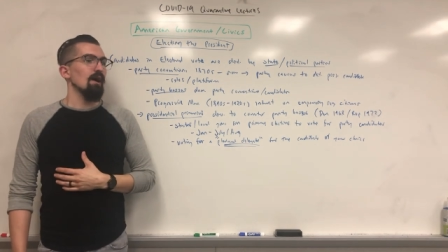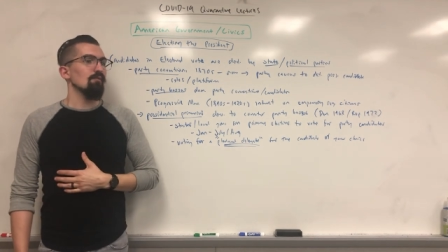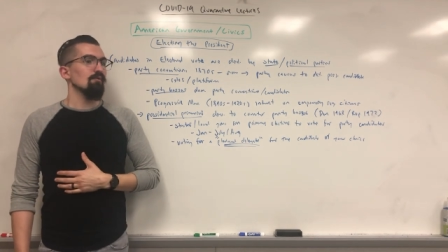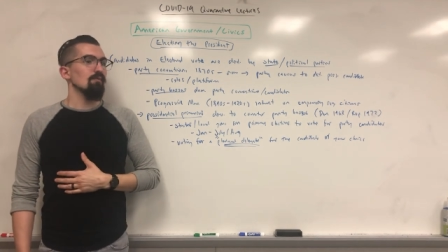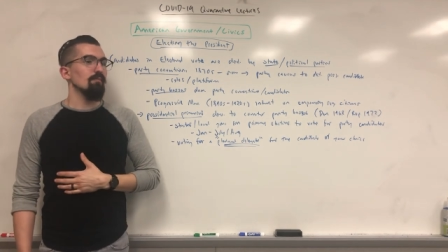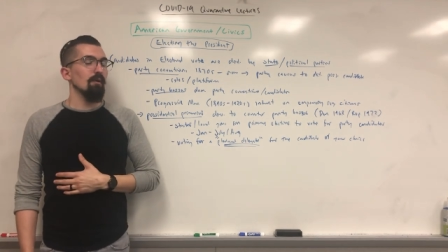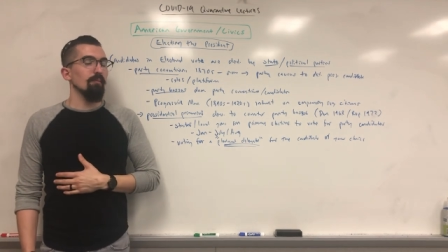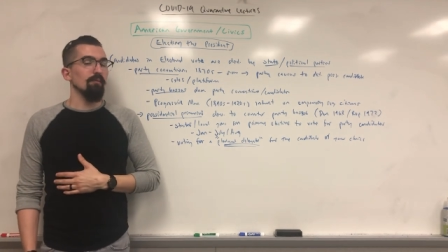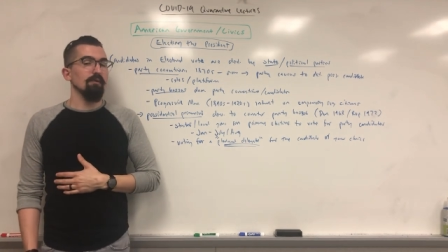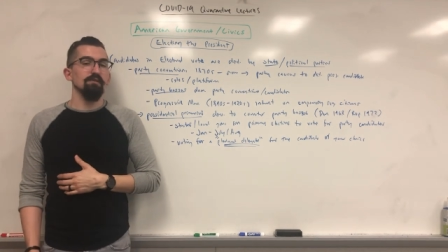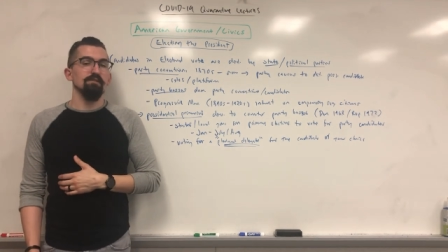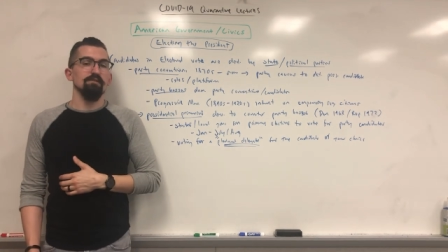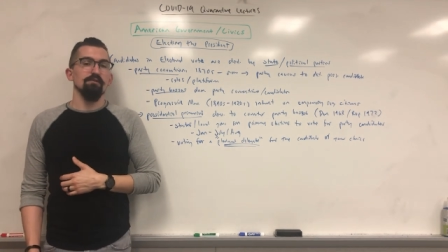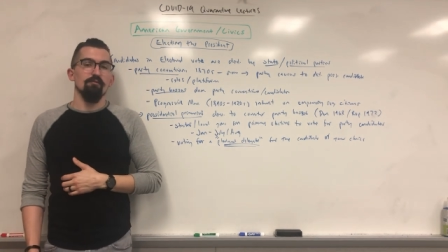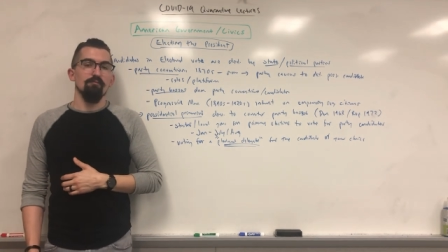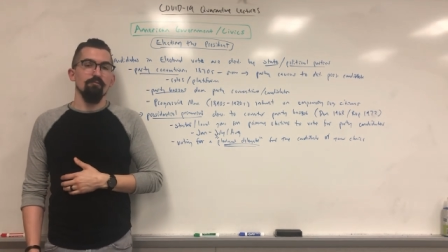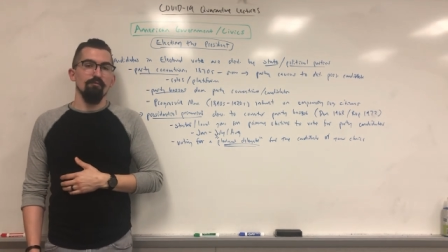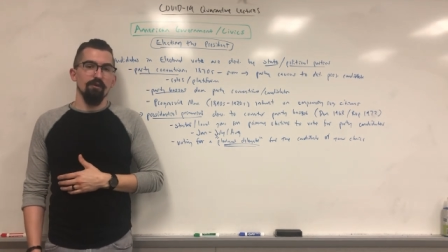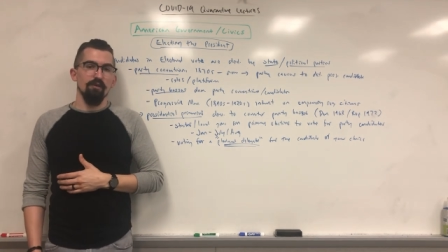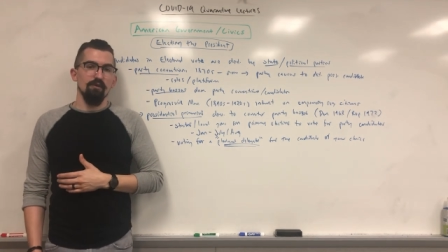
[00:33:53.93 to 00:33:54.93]
Republicans
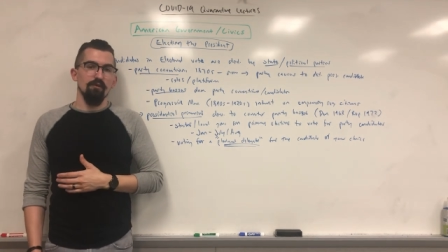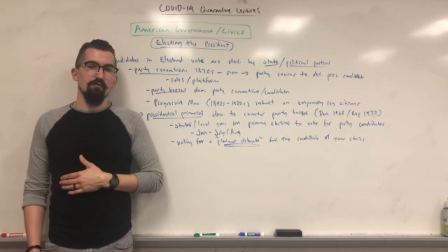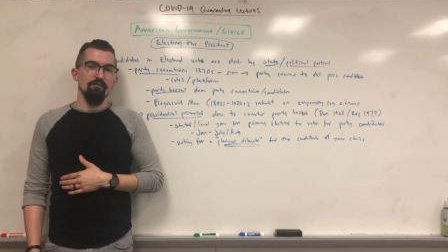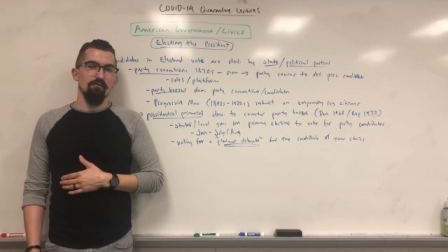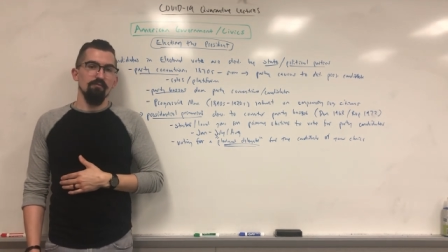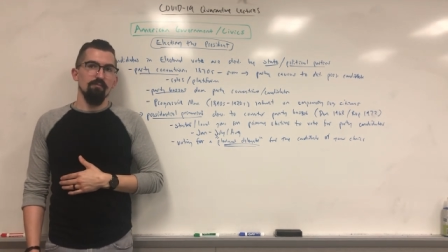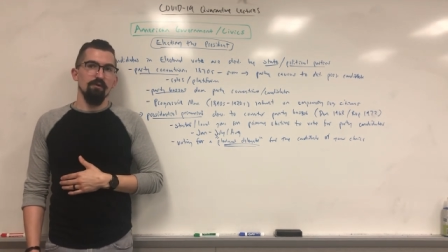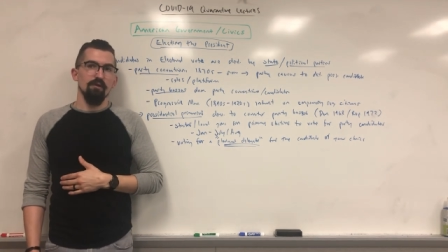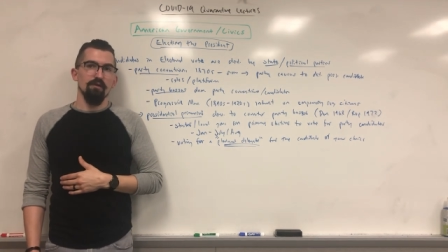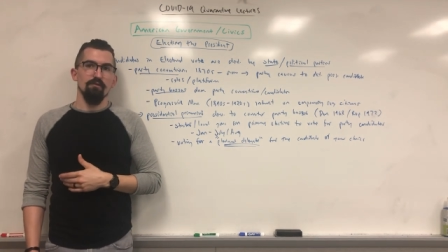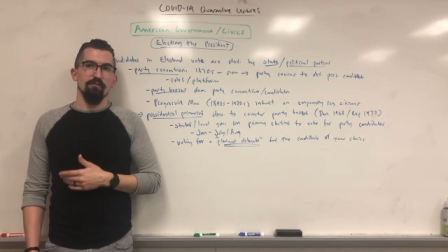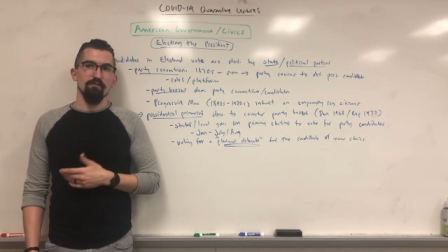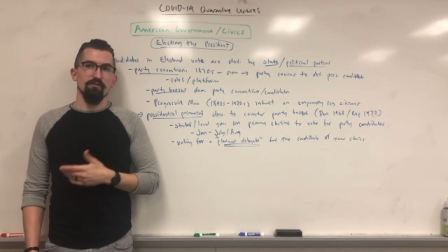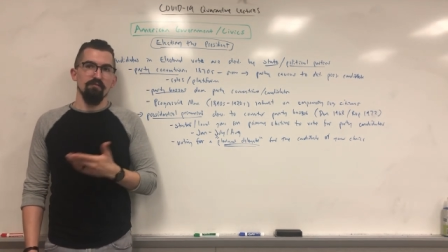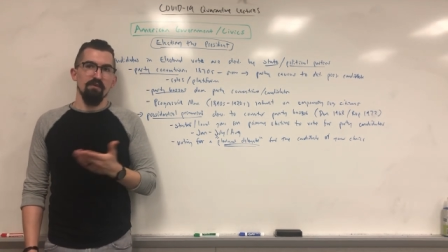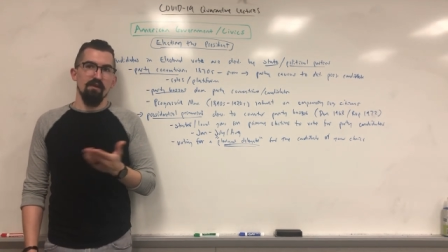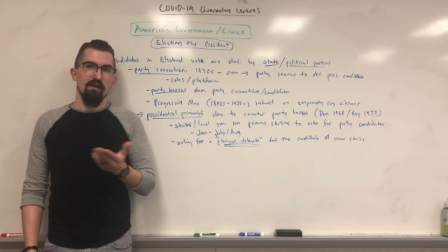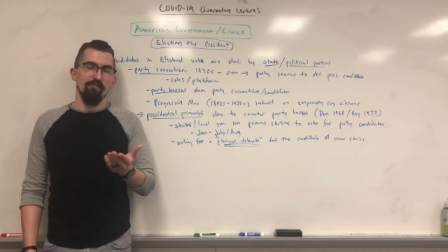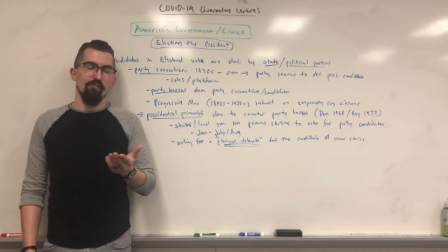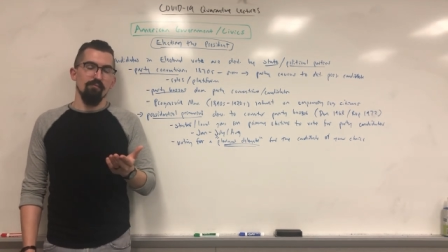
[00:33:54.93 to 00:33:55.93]
normally do, but usually if
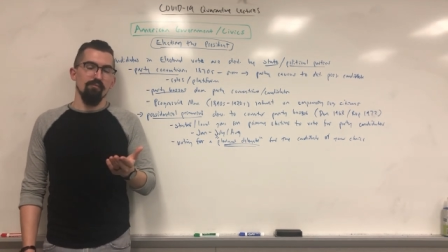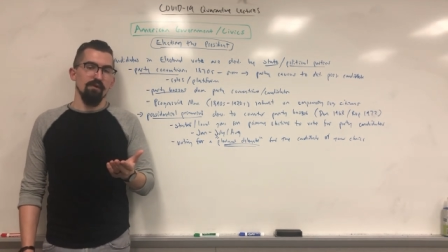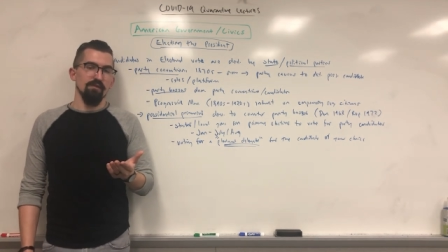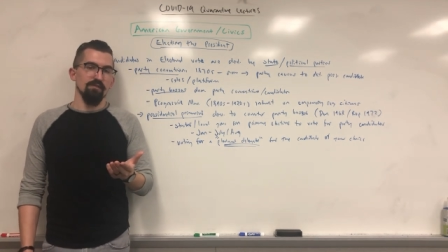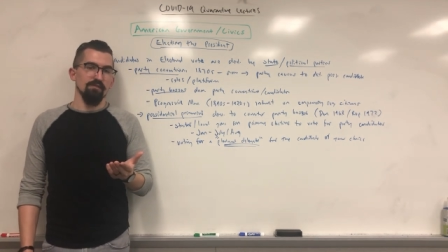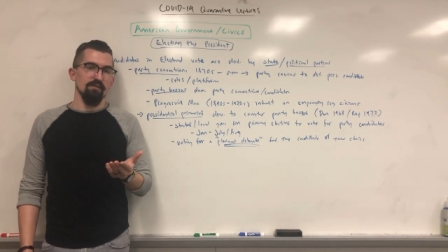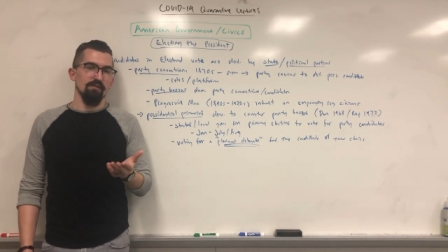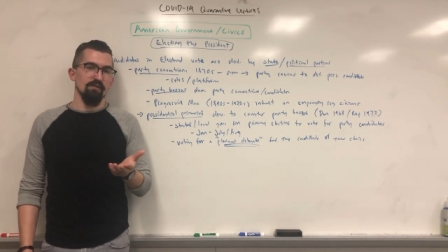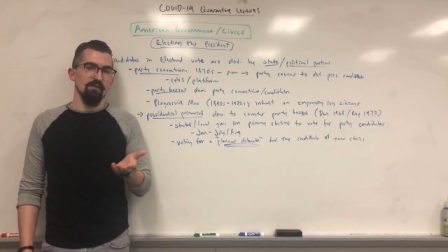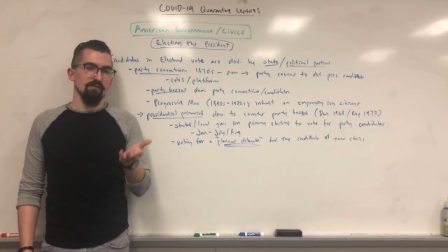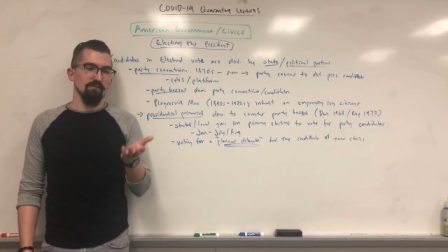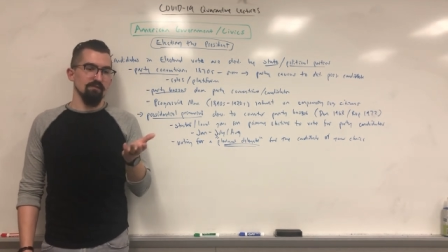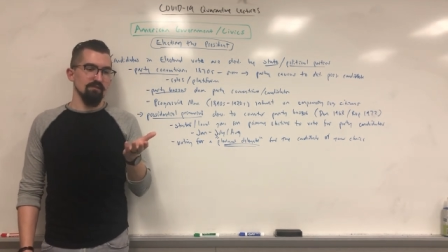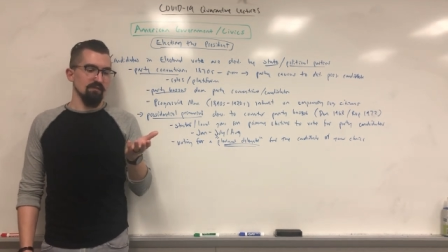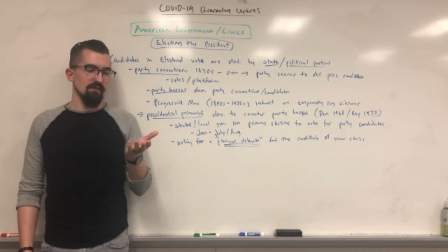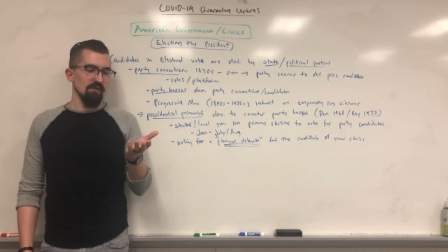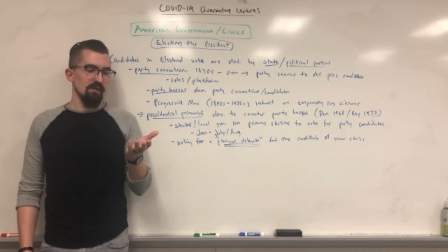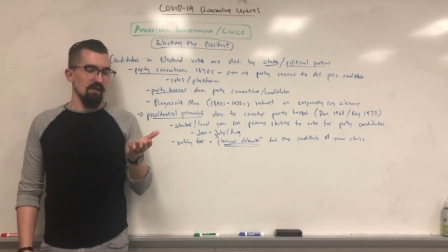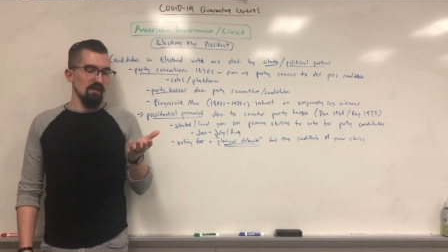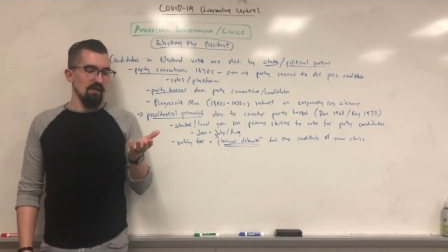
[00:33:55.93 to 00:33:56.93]
they have a president, they just,